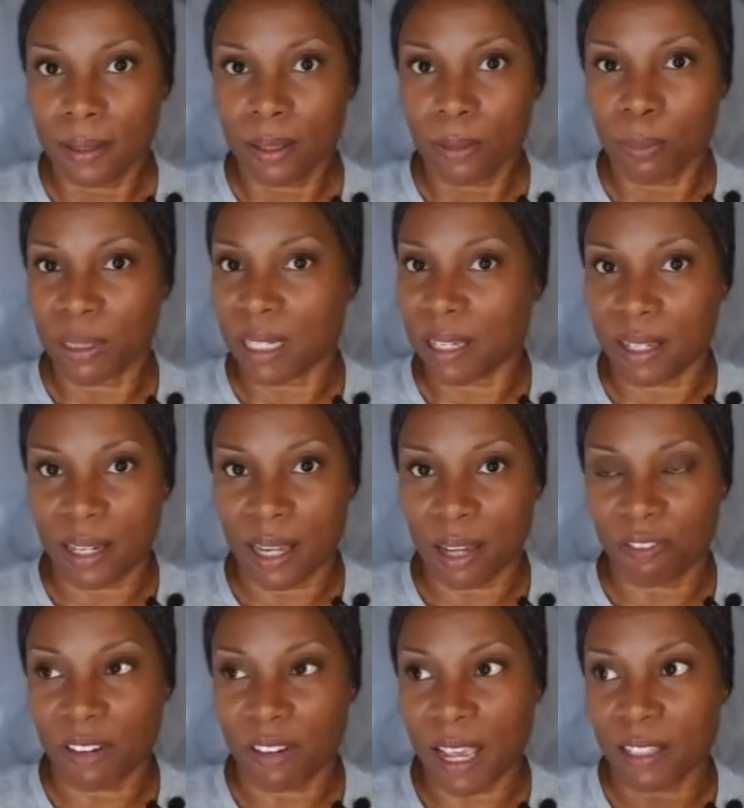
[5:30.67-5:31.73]
but they cannot
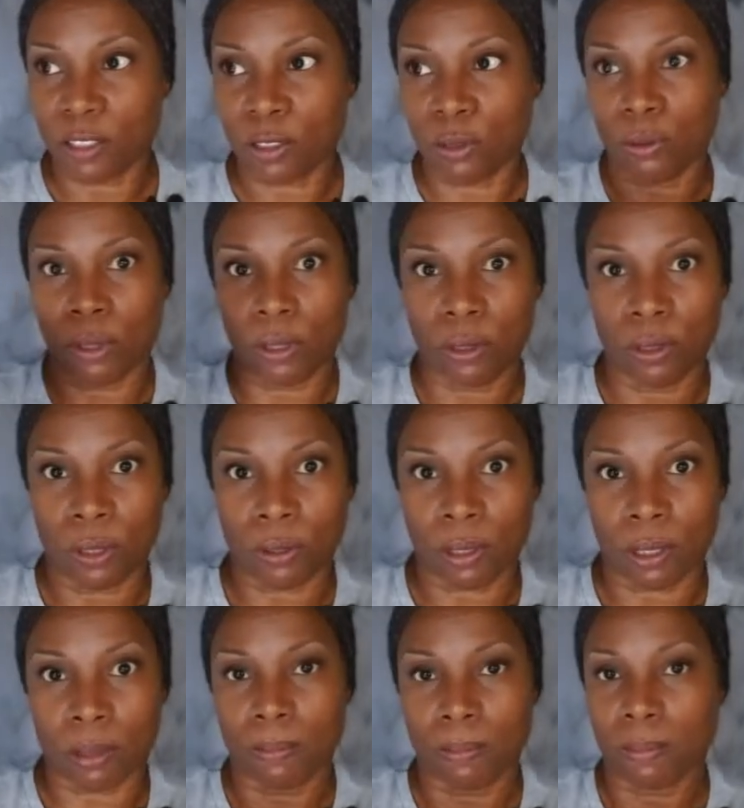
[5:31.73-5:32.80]
fly to
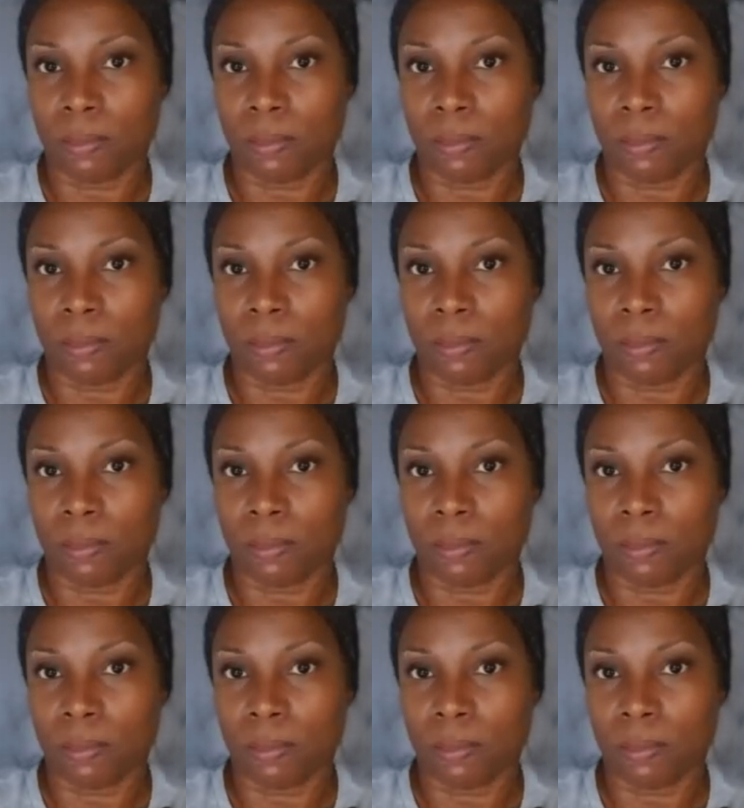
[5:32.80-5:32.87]
Europe